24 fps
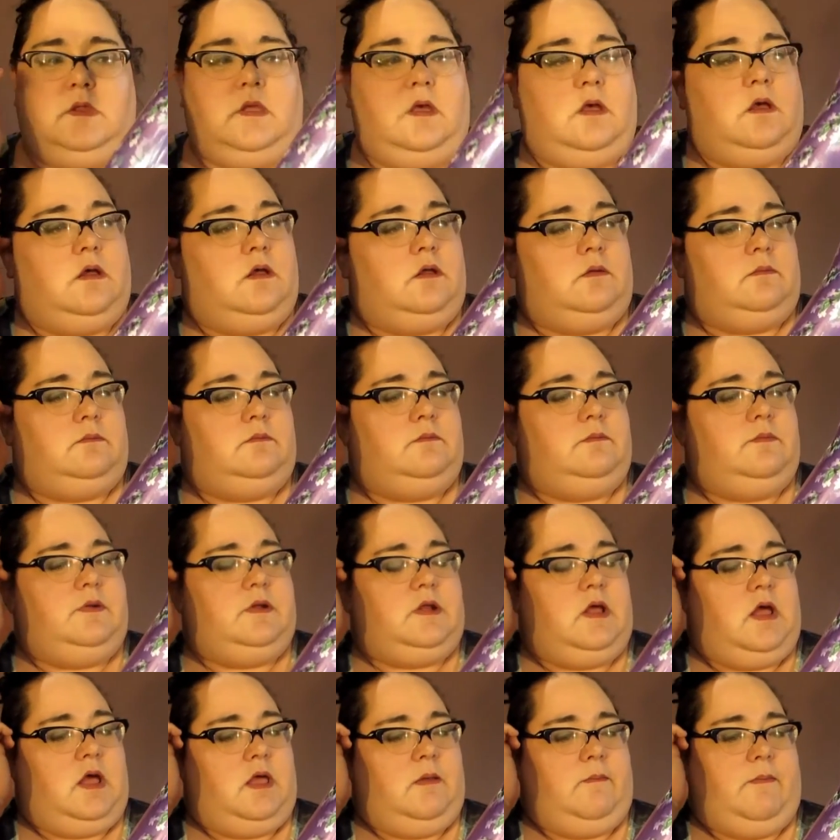um, but
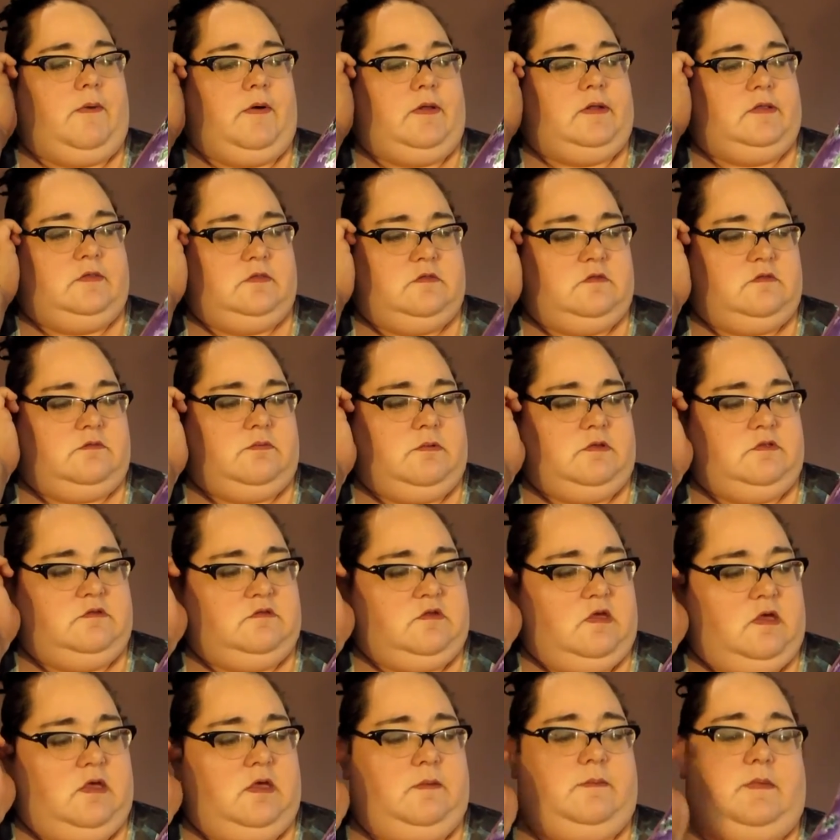I bought it this one
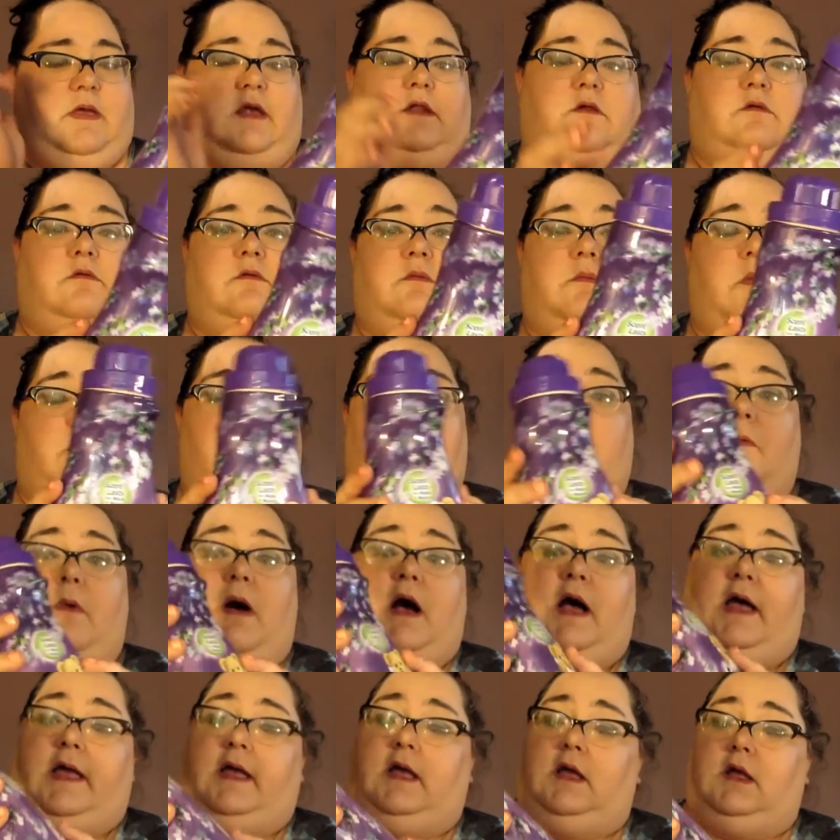time. I don't remember
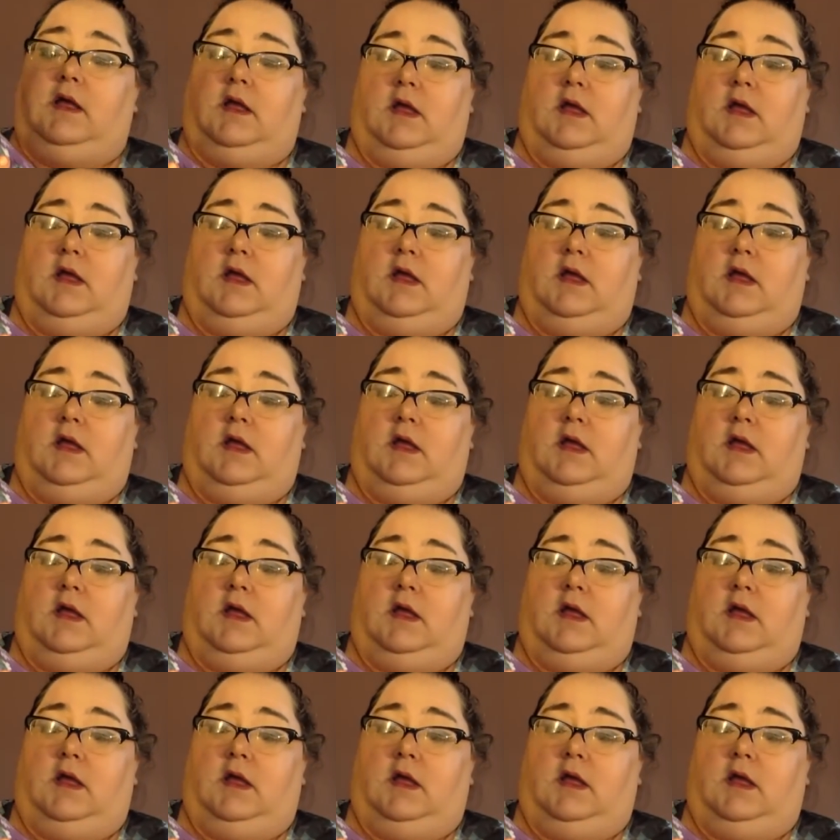why.